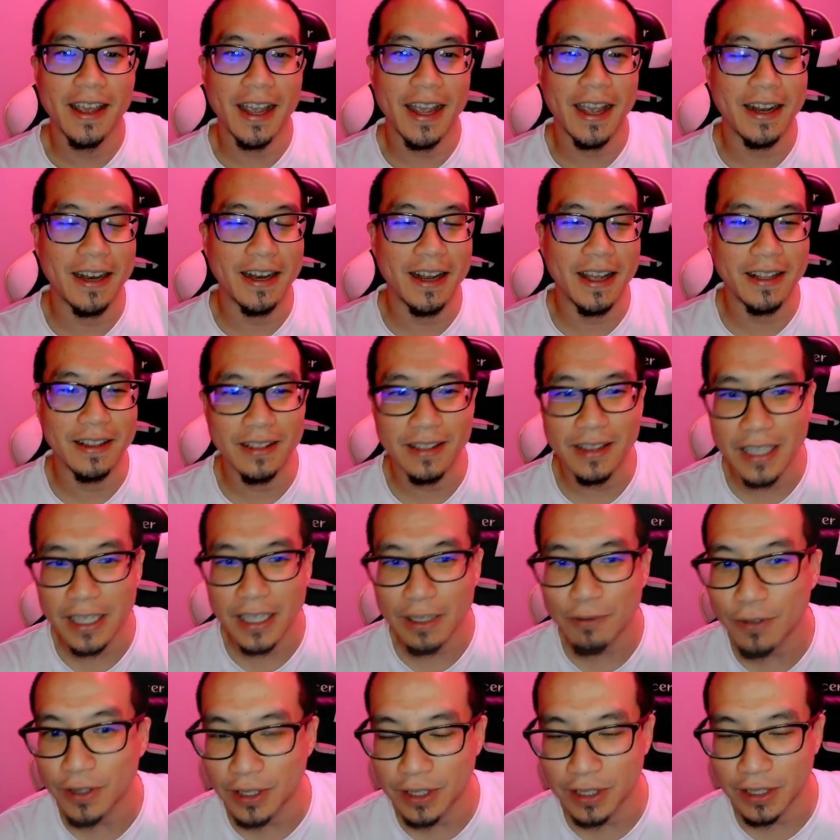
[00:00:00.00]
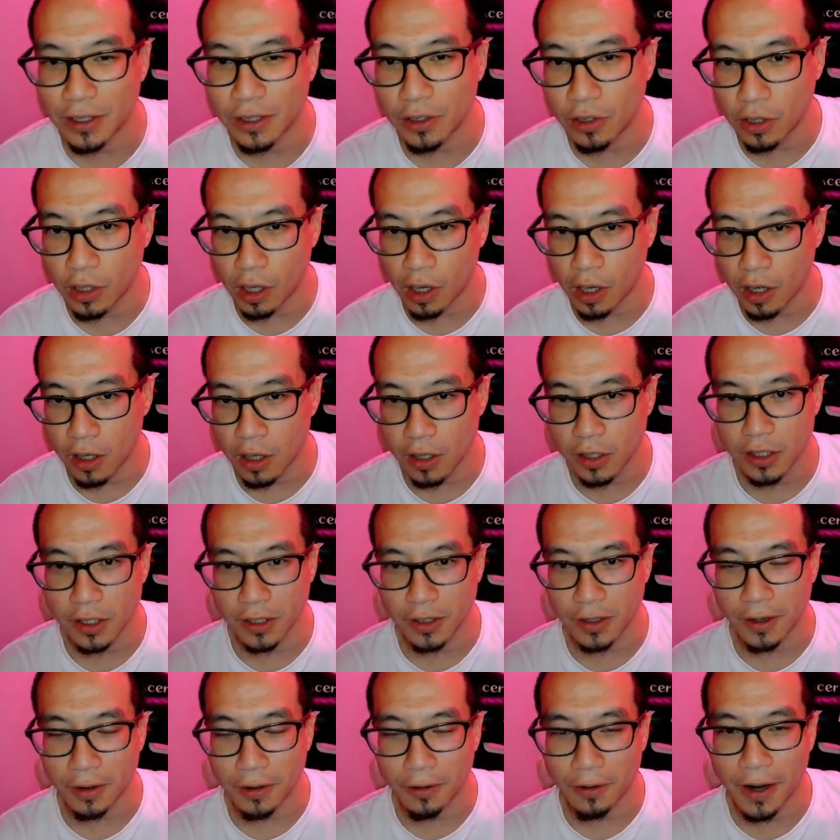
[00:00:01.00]
and live a little
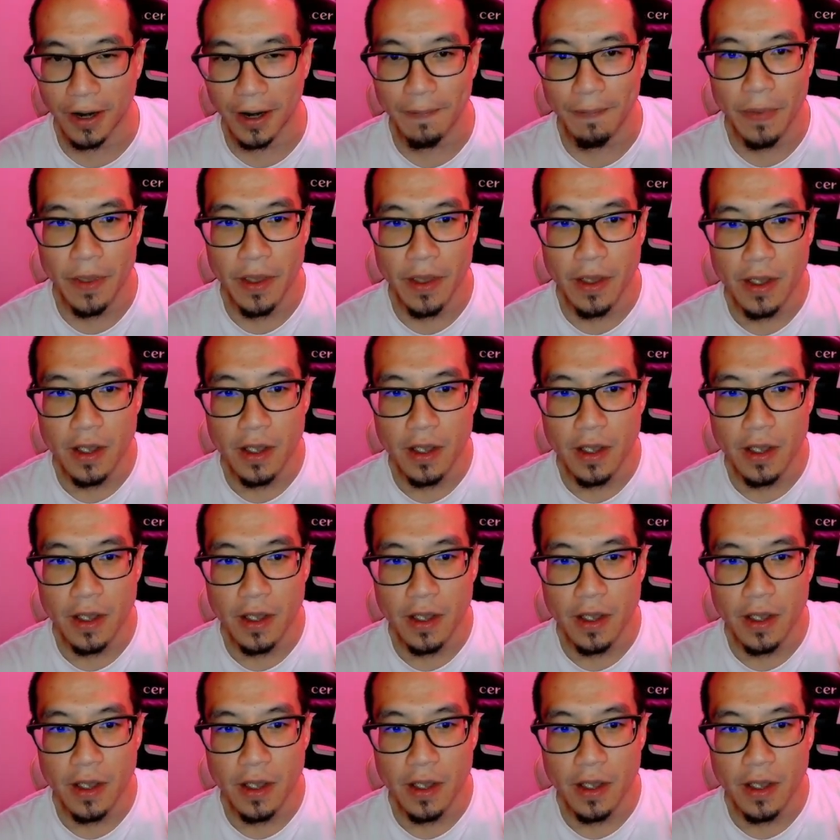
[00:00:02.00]
longer, all right?